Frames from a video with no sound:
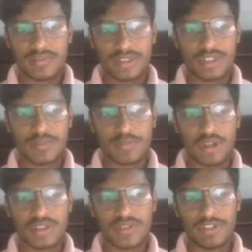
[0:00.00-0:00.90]
you just
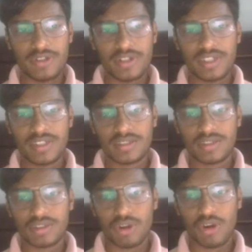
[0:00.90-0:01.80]
pause the video and
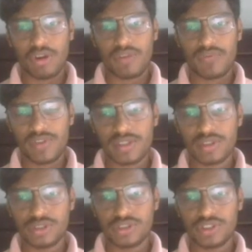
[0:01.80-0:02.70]
thought of a
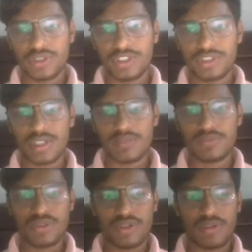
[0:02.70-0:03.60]
solution which
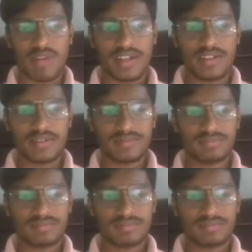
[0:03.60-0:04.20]
comes to your mind.